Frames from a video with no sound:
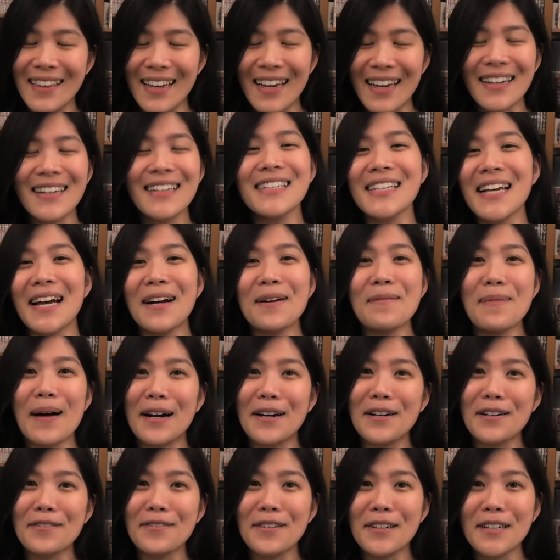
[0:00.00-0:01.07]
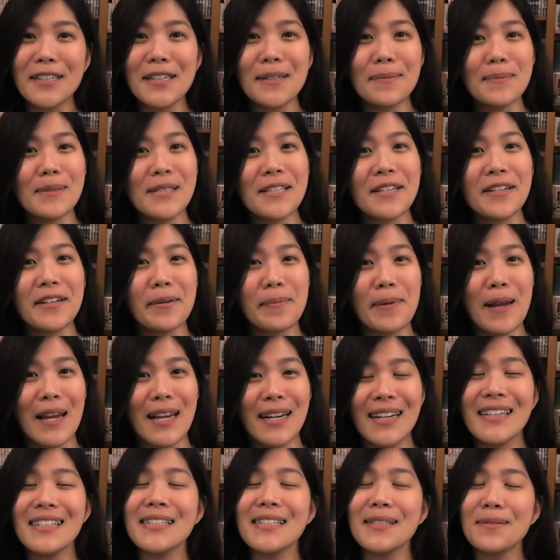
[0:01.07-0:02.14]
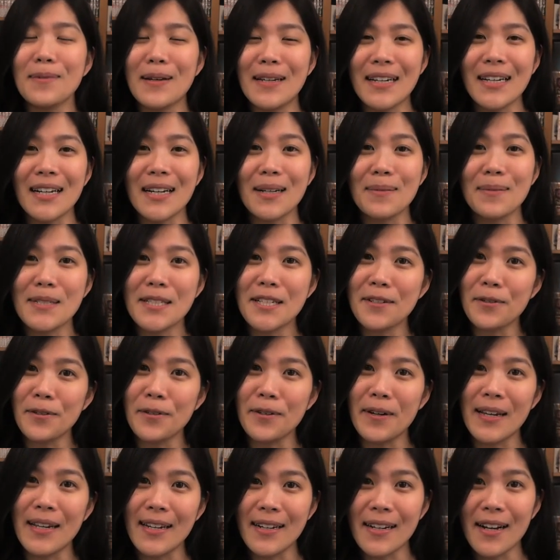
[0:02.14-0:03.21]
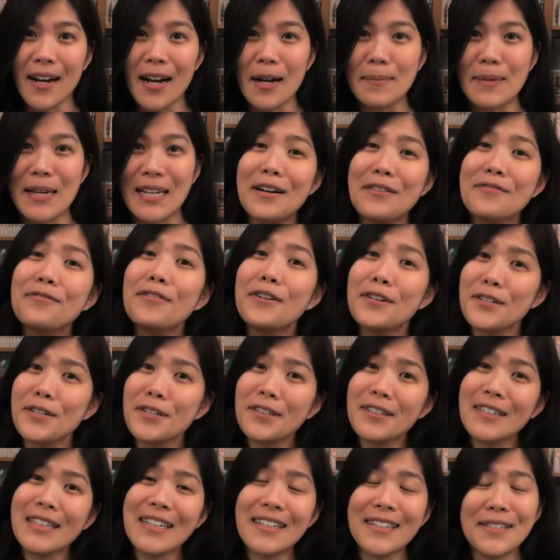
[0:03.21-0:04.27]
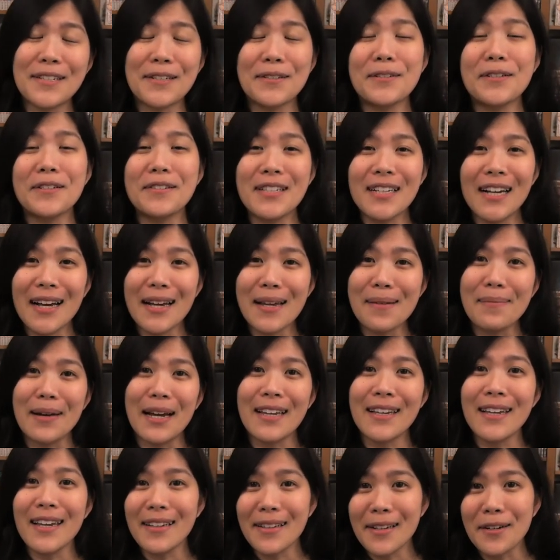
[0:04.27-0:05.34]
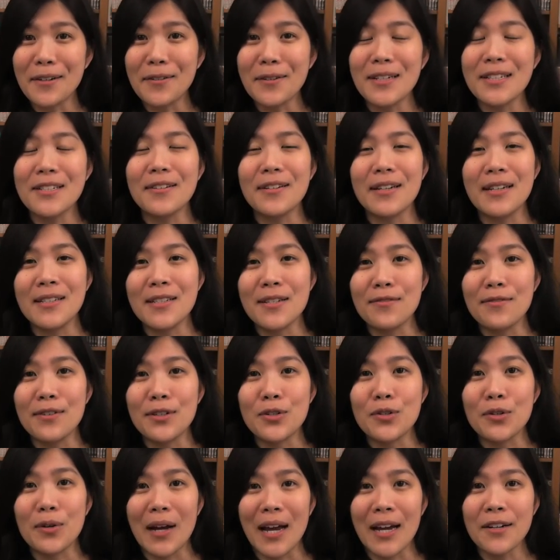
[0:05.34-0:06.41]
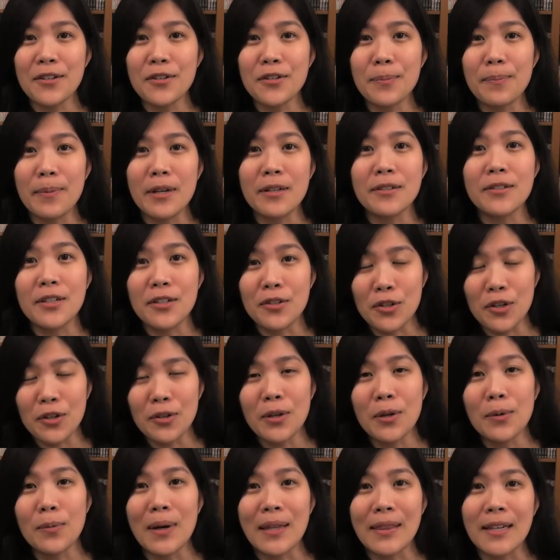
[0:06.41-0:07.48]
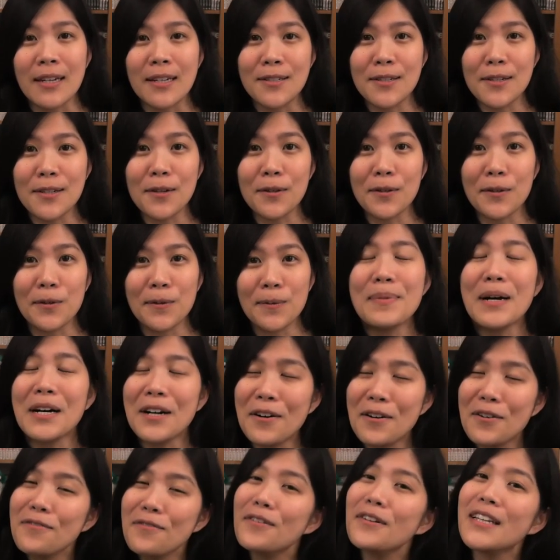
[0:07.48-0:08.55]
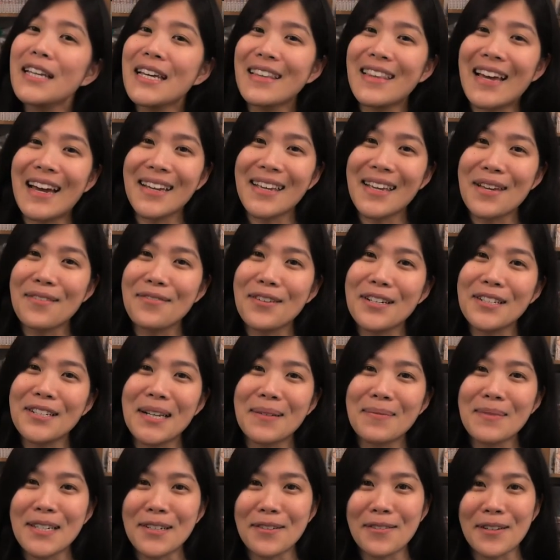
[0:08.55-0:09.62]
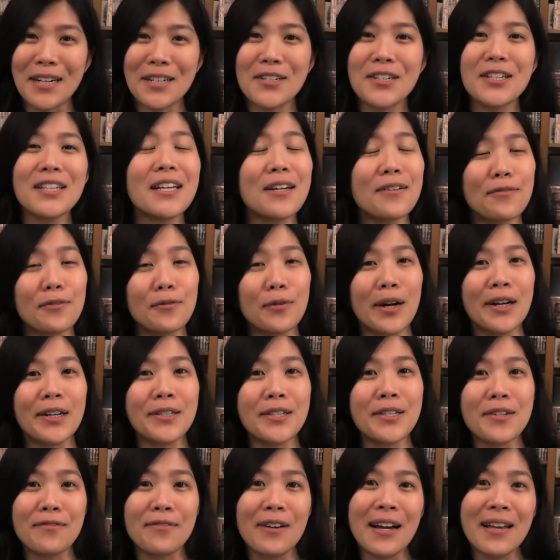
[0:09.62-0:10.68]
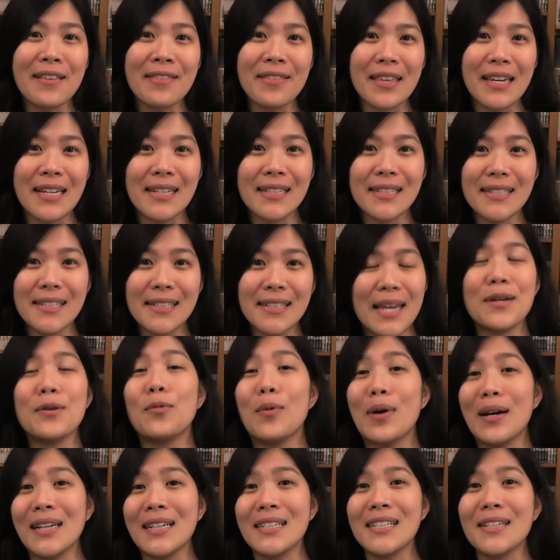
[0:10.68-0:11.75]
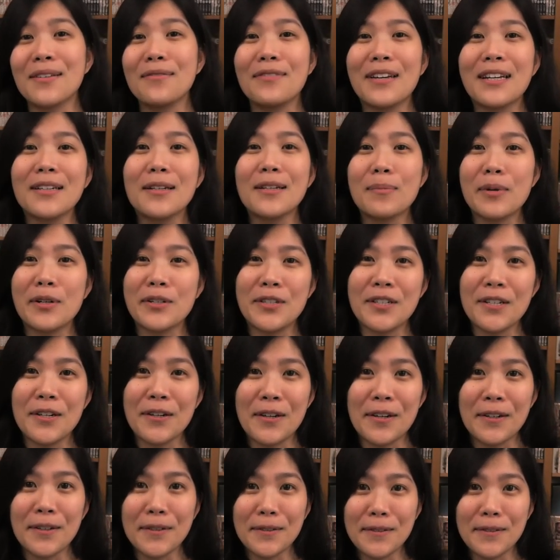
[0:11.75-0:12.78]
that is how powerful Clip Studio Paint is when it comes to creating comments. Unfortunately, due to time, I can go into individual attribute to show you what they do, but hopefully that gave you some direction of where to find things and what is available to you.